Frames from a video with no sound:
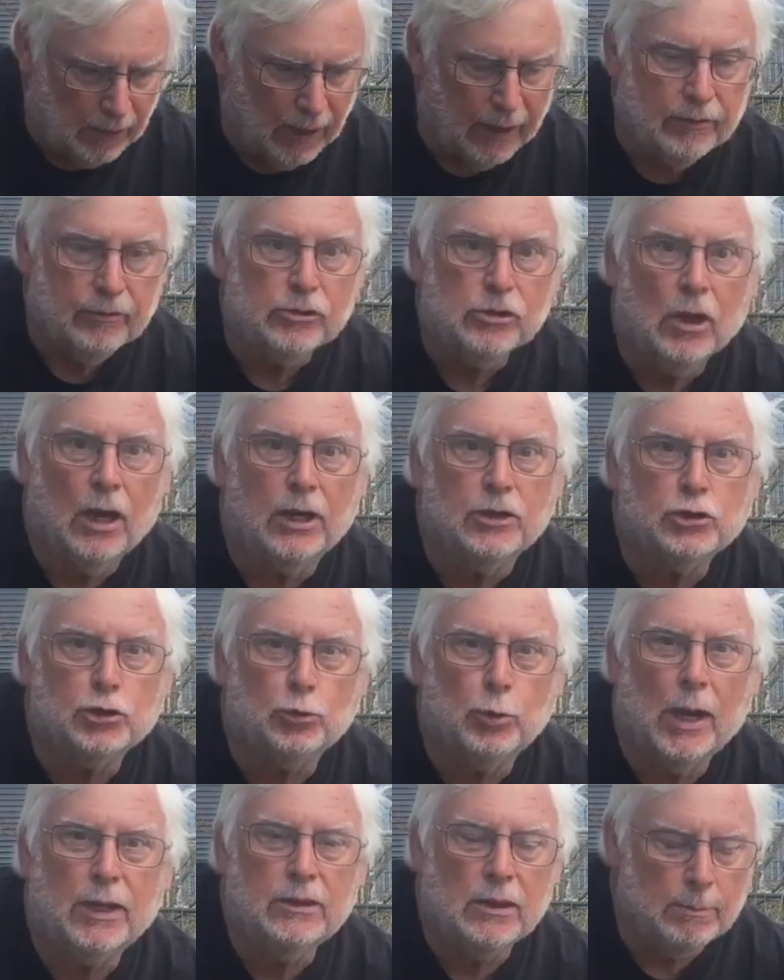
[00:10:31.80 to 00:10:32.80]
I
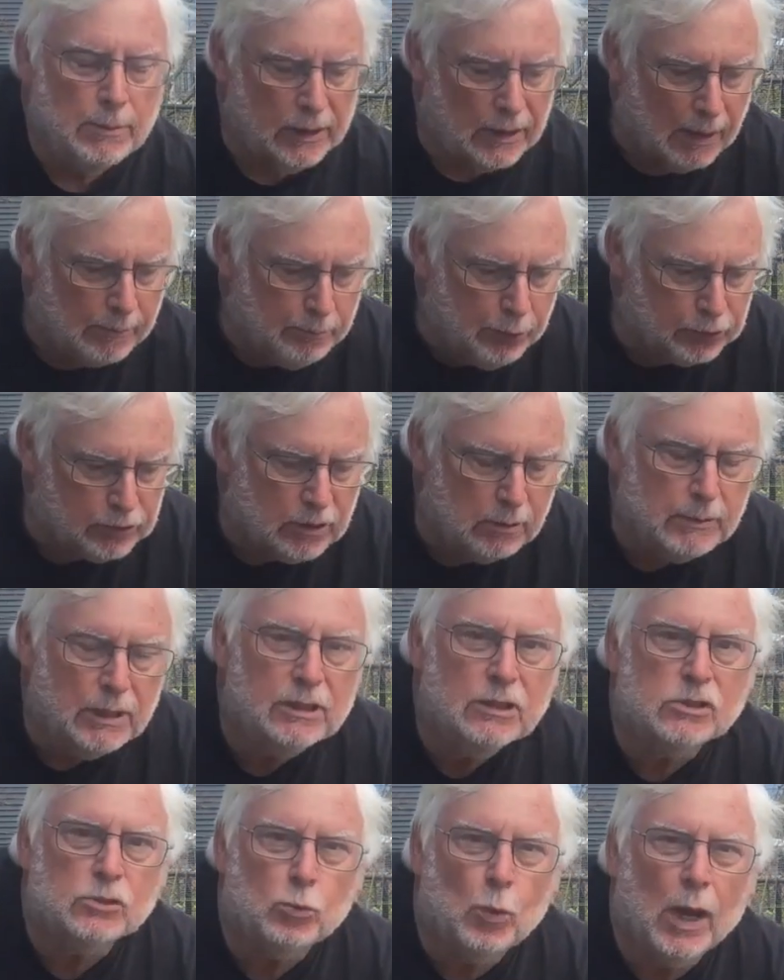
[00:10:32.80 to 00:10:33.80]
shred them and I put them
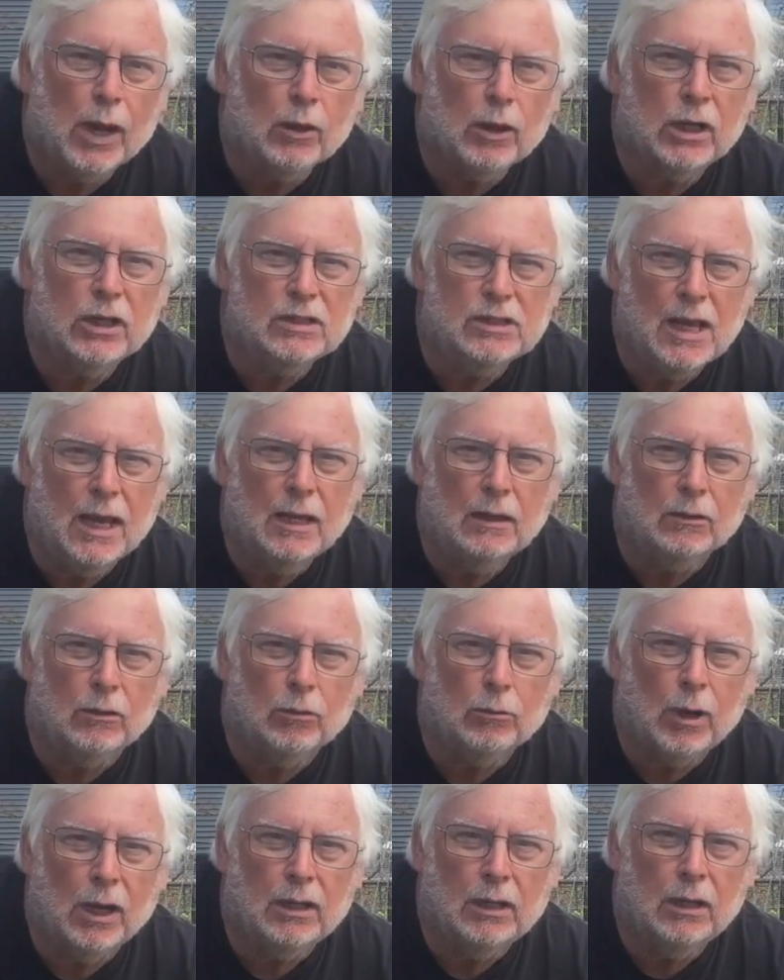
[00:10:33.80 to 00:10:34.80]
in this wire container
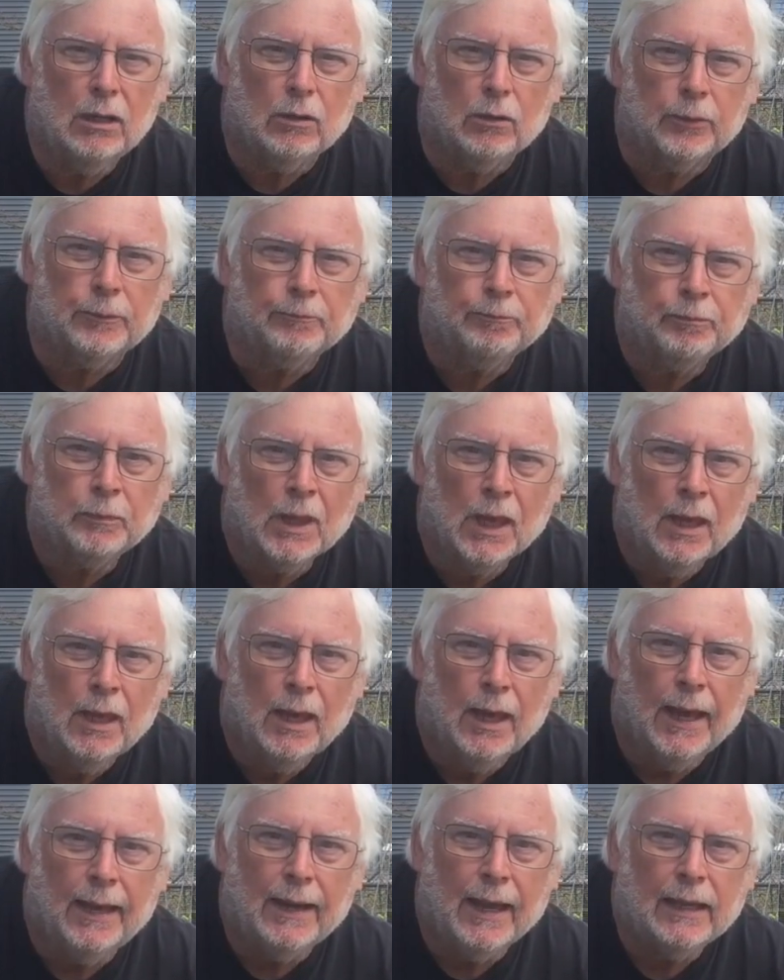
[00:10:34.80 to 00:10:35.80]
right here,
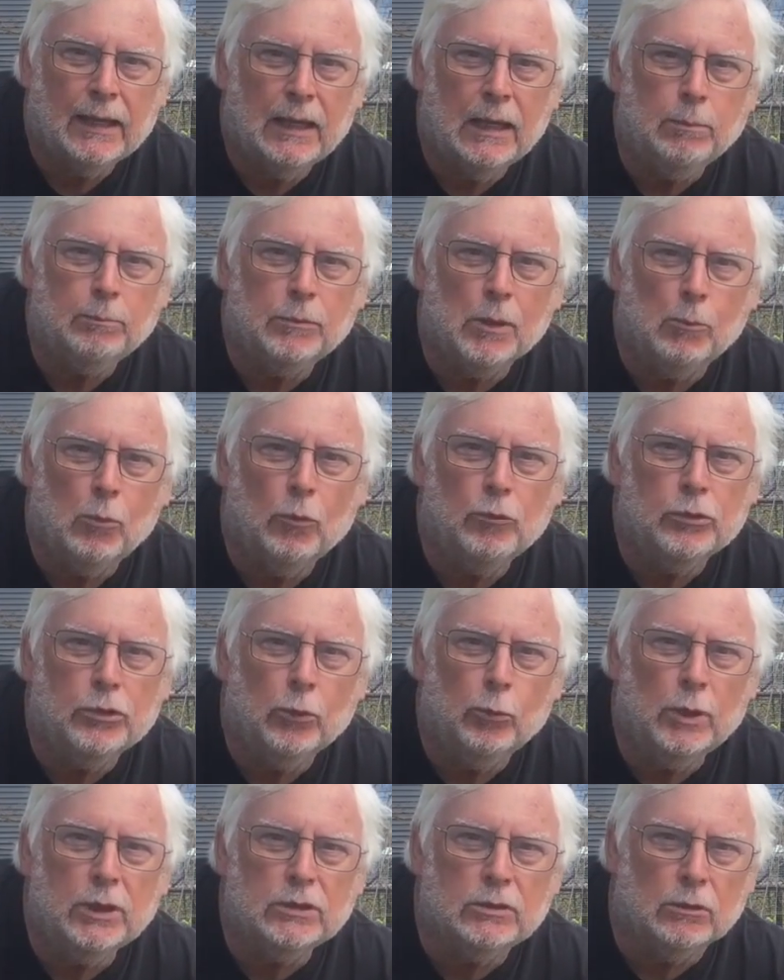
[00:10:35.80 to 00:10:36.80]
and I keep them over
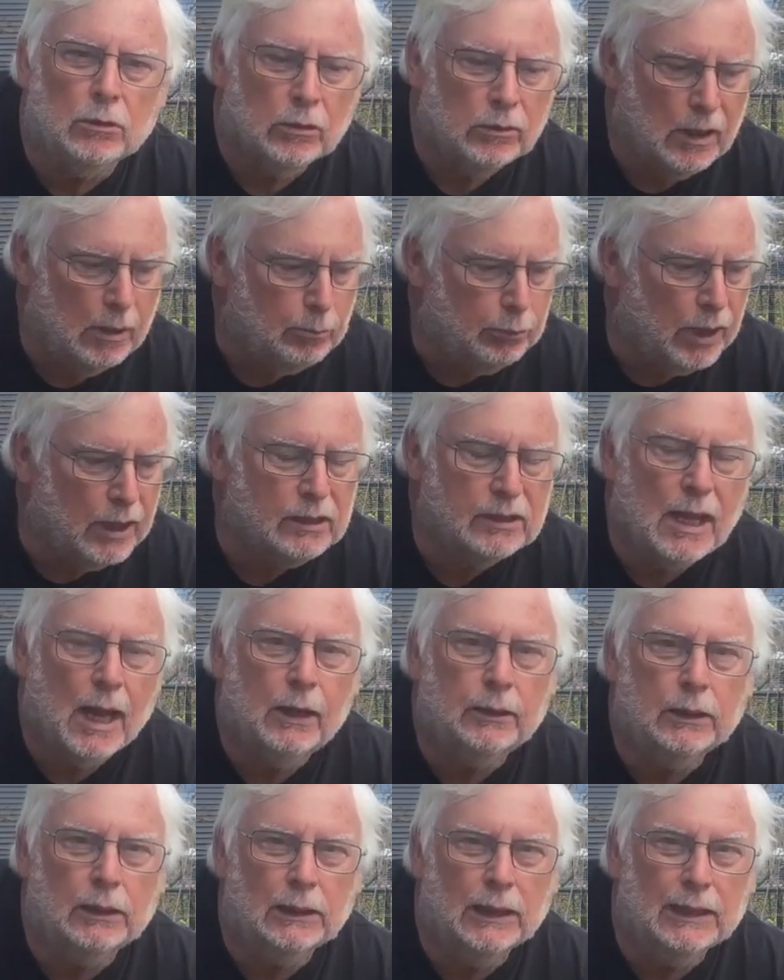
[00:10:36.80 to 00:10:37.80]
the winter. They break
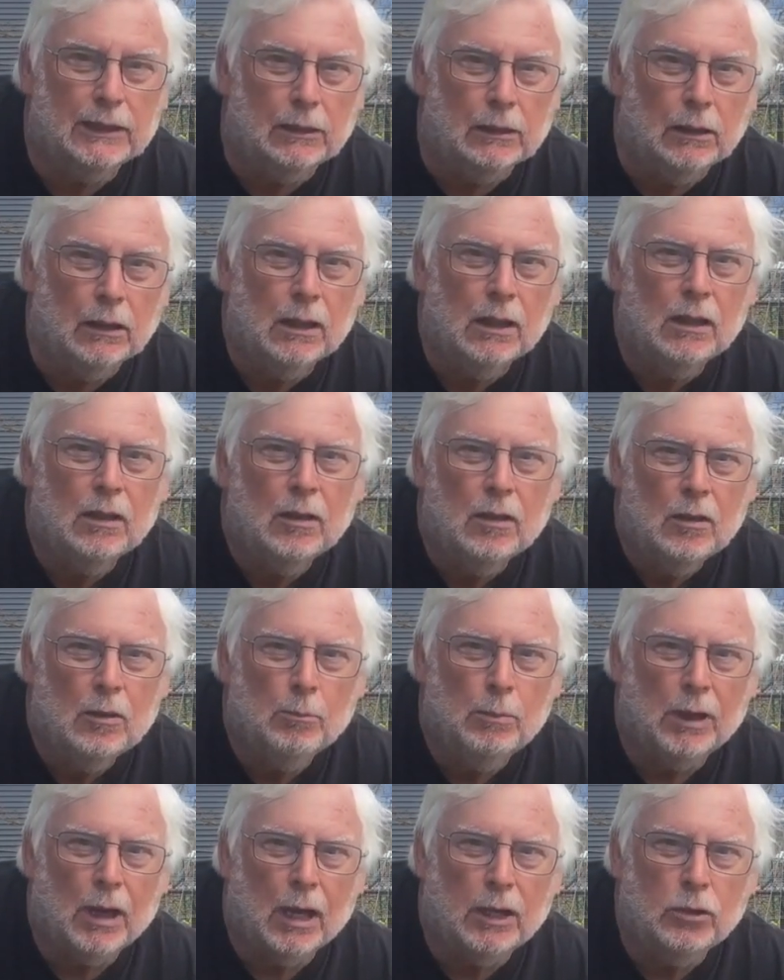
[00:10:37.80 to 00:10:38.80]
down a little,
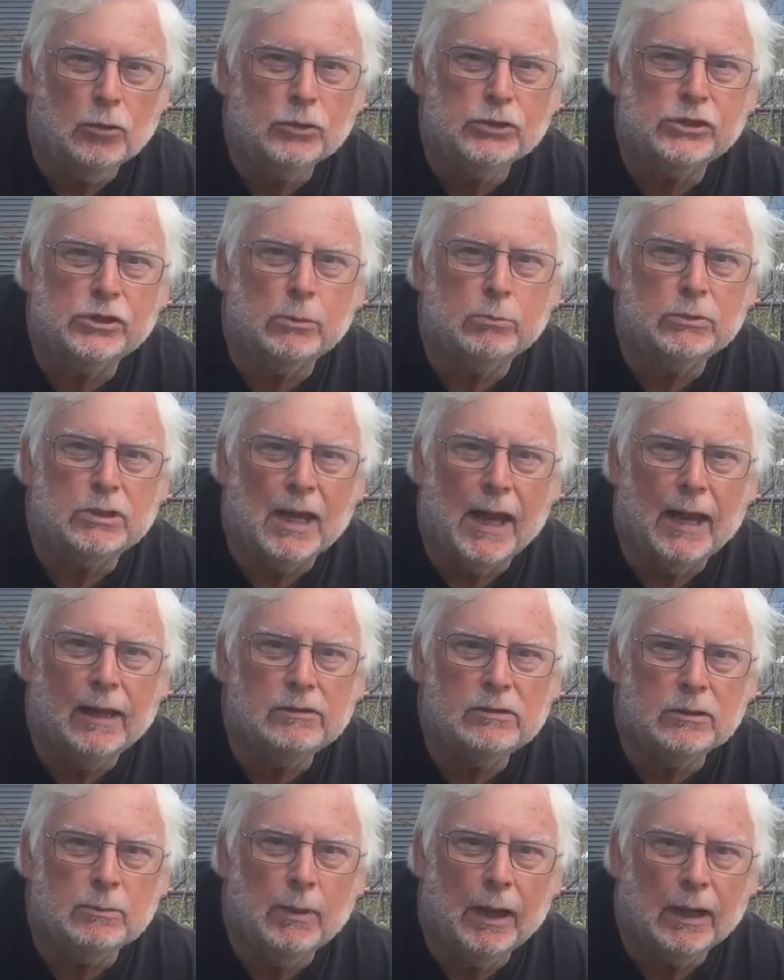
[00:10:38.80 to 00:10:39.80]
but I use them to
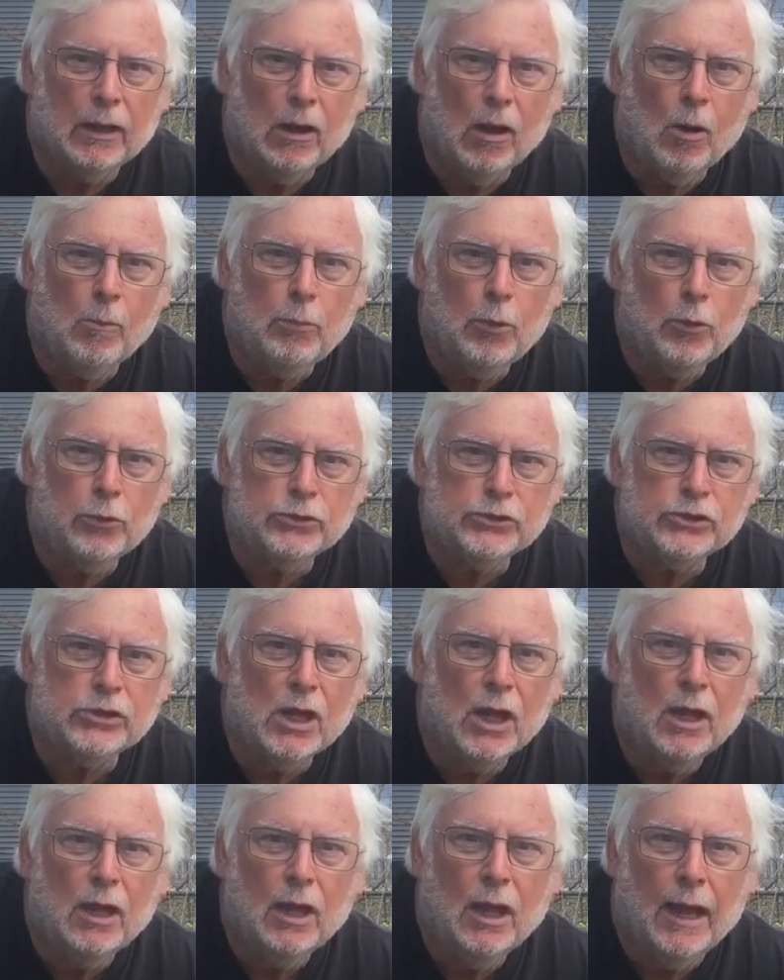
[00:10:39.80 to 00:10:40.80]
add to my compost,
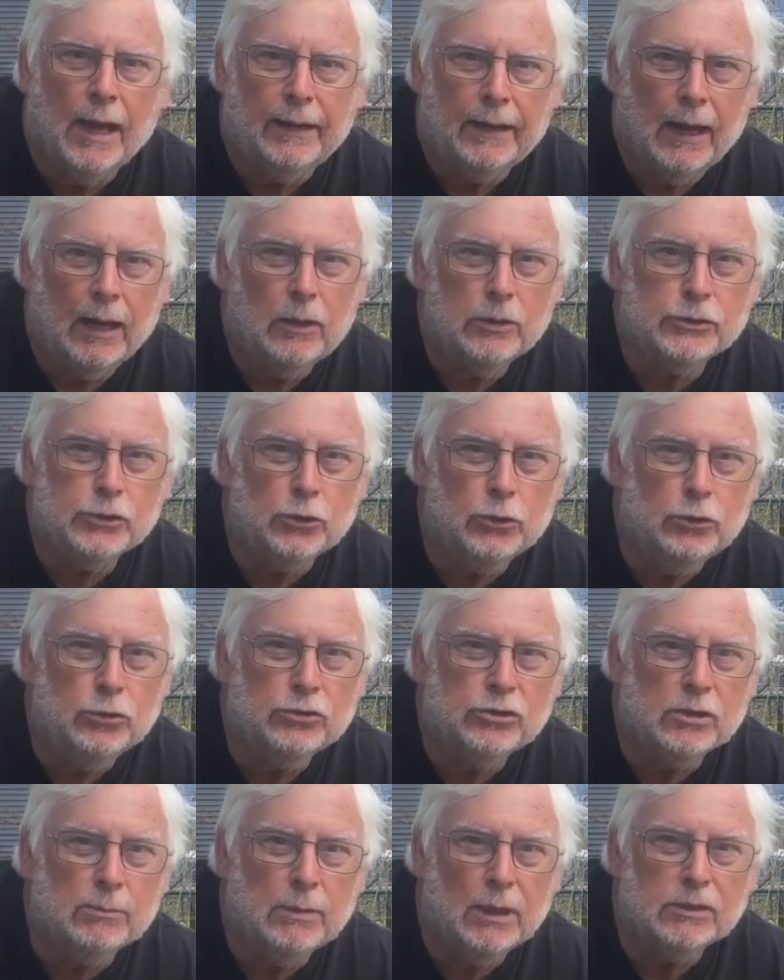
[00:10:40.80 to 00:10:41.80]
and I also
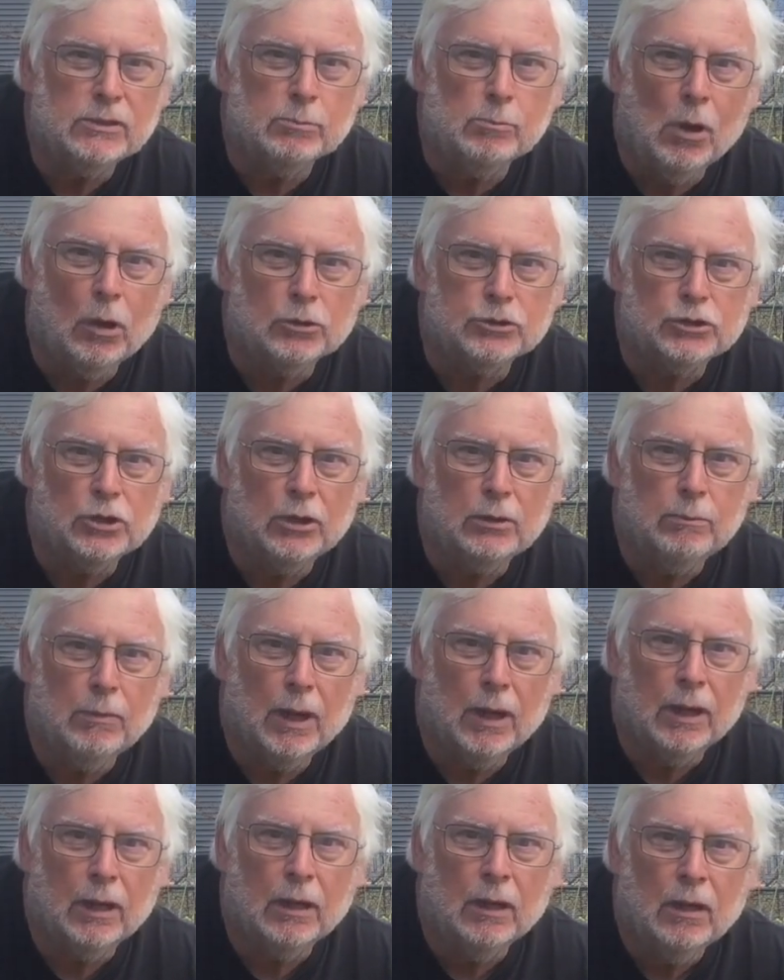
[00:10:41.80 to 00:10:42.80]
use them as mulch on
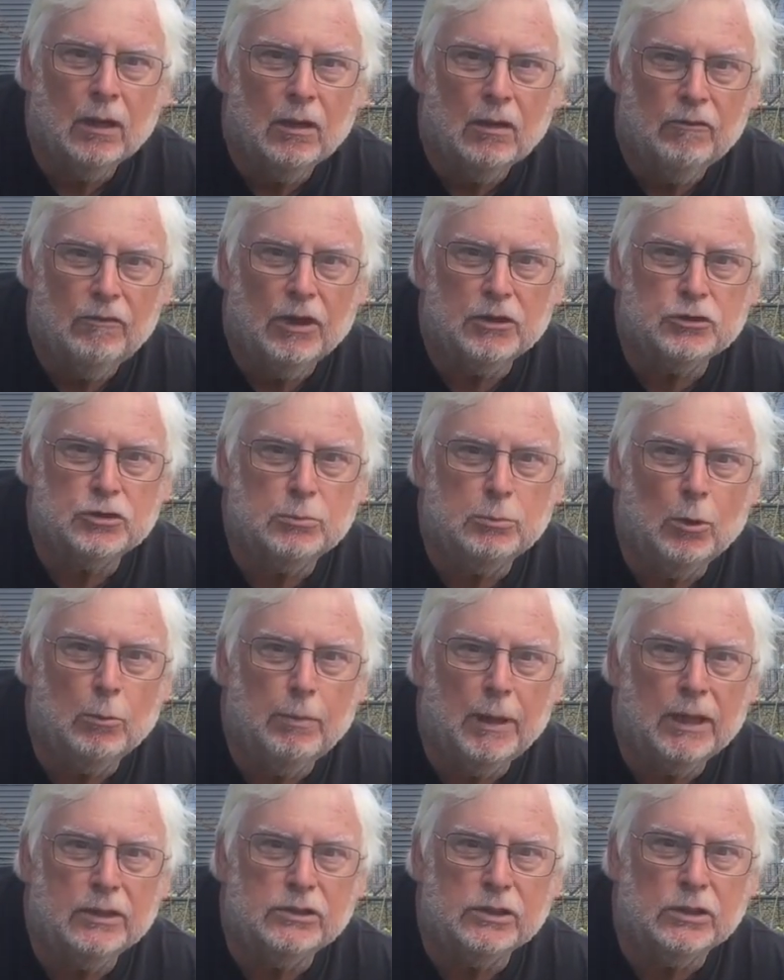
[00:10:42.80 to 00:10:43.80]
my vegetable
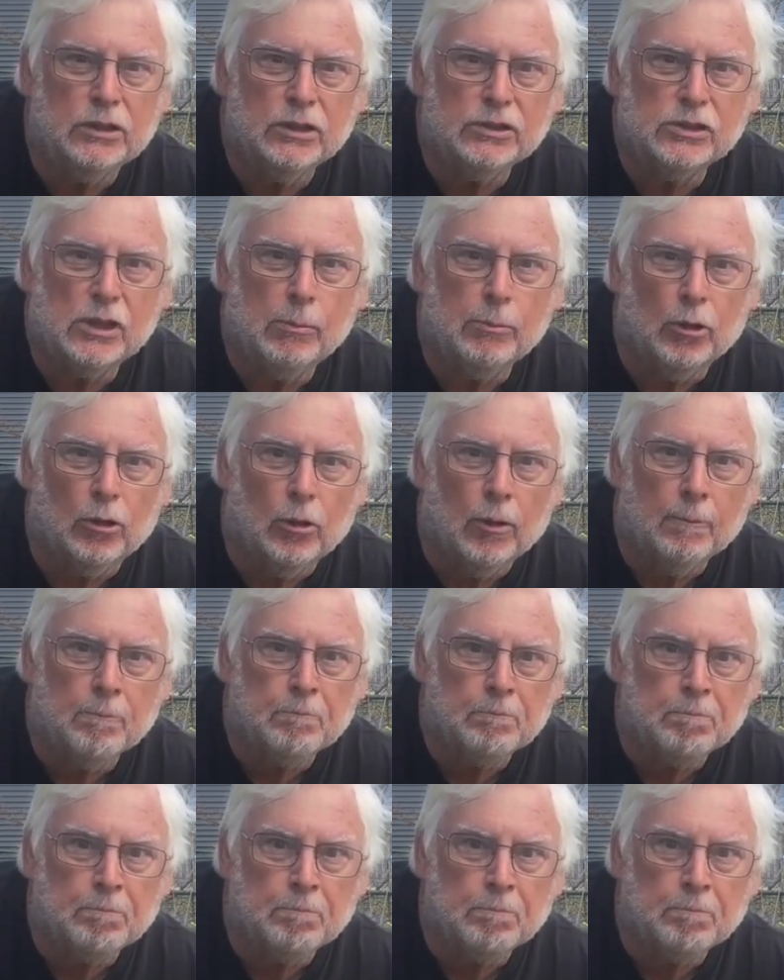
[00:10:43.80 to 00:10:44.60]
beds in the summer.